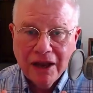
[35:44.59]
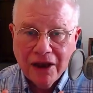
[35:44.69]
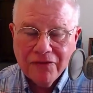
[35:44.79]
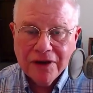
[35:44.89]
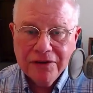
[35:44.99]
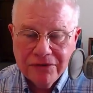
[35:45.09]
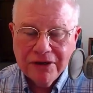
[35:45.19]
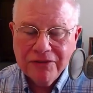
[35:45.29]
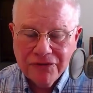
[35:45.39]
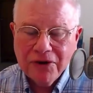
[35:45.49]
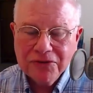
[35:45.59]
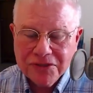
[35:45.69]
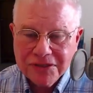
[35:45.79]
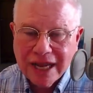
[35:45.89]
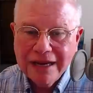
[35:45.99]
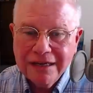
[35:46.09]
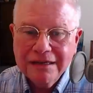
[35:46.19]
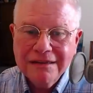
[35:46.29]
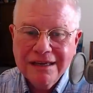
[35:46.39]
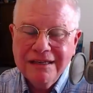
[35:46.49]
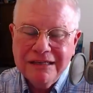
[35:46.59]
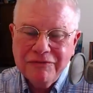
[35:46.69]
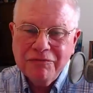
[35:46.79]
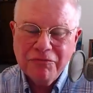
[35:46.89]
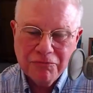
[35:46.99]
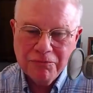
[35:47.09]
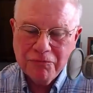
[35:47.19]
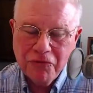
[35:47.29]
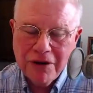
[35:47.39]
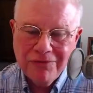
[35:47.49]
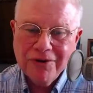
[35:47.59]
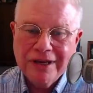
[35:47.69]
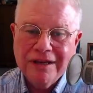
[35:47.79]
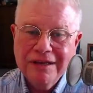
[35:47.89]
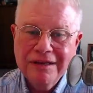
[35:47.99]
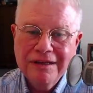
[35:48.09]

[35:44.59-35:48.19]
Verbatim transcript: of a U F O standing at the end of a runway,